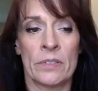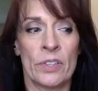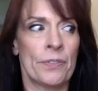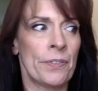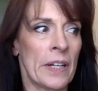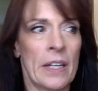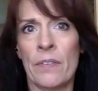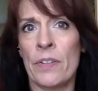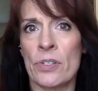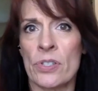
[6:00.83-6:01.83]
You forgive
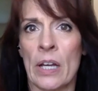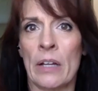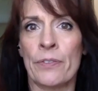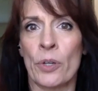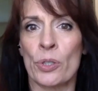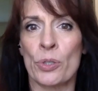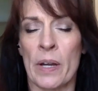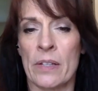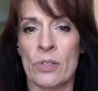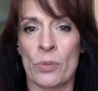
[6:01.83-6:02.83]
yourself your
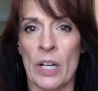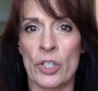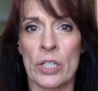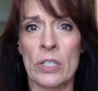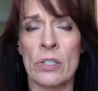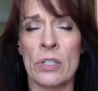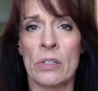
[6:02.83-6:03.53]
transgressions.